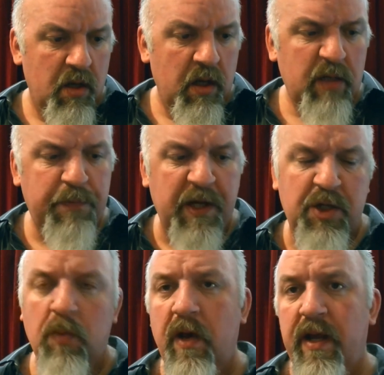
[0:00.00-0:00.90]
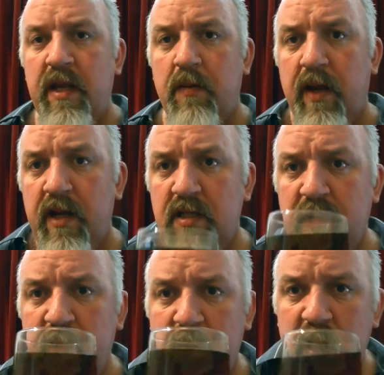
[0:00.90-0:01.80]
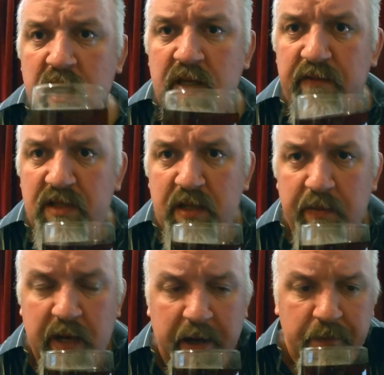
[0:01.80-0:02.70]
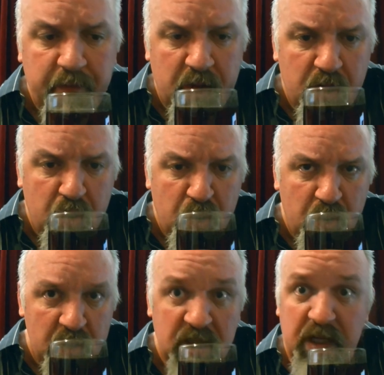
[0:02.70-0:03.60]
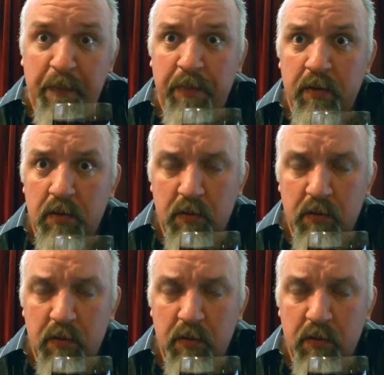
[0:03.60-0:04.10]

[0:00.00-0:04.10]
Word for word: Let's bash away anyway. Let's have a let's have a sip of that. Sip.